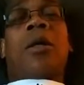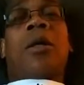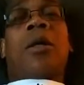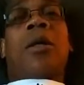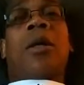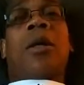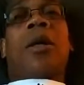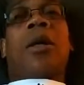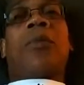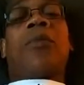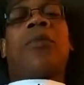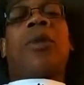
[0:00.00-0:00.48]

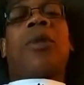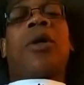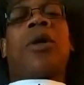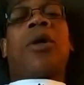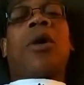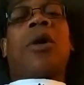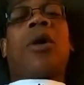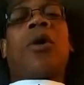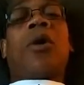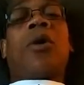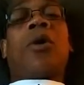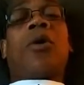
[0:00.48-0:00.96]
I bid
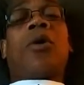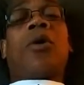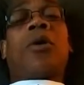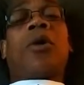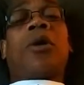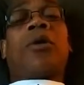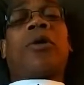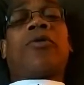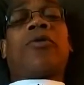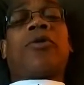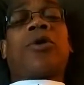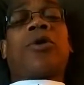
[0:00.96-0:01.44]
all
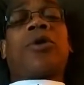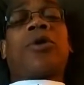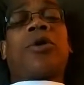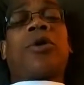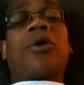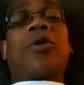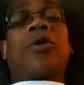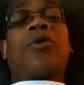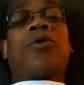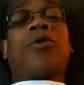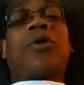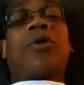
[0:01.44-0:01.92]
of the
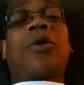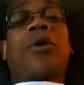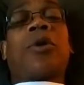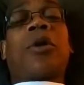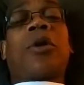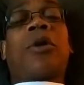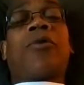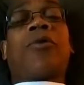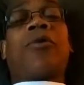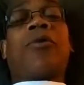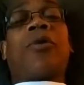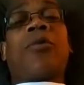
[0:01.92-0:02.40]
children
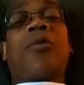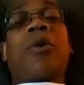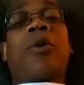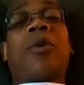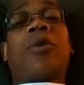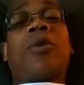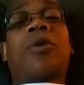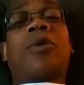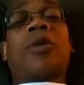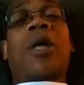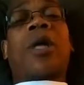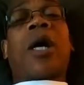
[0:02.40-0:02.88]
of the
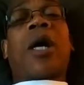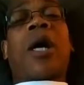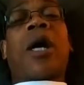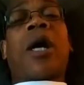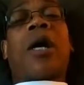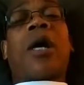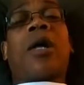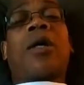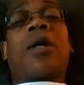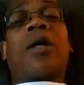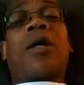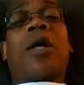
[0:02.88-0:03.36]
Most
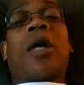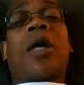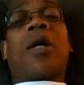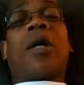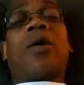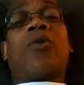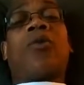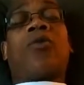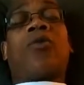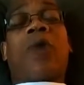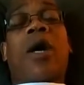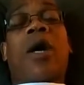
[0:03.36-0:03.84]
High a
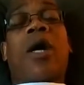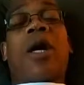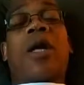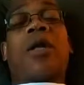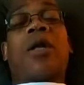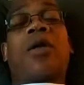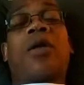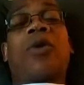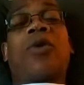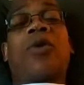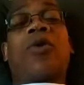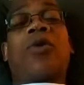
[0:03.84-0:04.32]

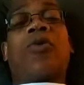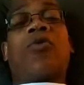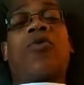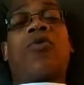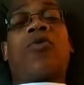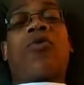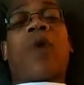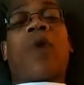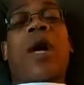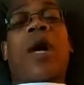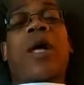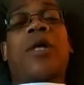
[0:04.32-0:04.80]
grand
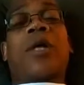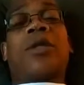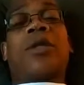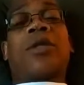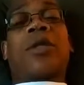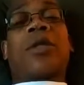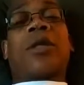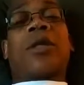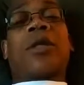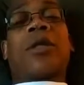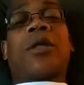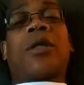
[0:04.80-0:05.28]

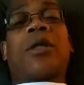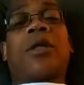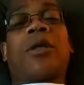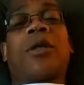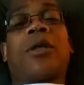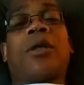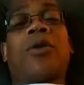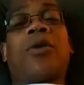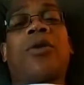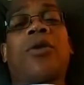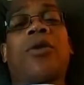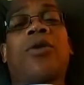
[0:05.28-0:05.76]
rising
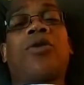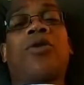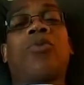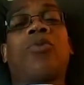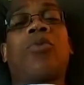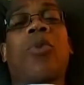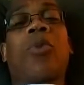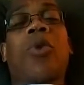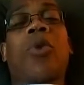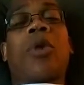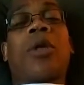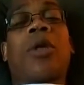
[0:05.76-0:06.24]
this
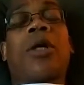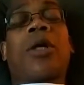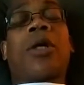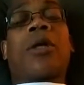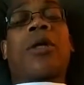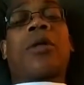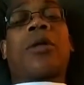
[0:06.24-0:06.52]
morning.